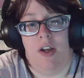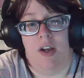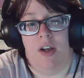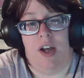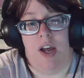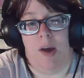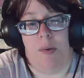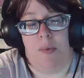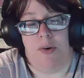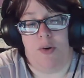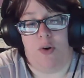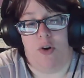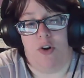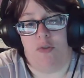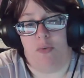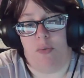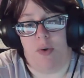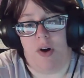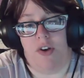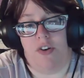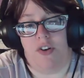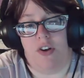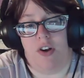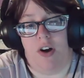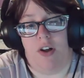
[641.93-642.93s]
And Midoriya's
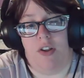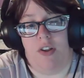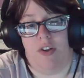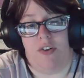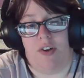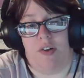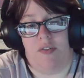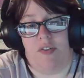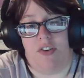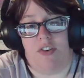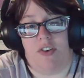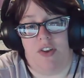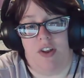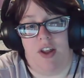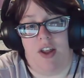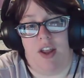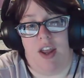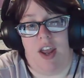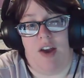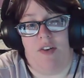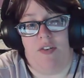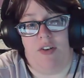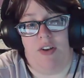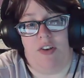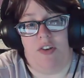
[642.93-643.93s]
watching all this, obviously, and
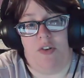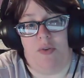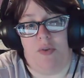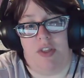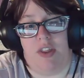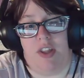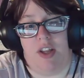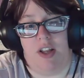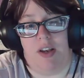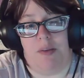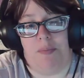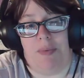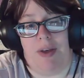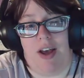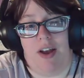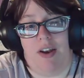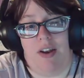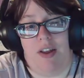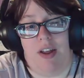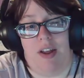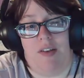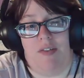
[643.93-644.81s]
can't really do a thing about it.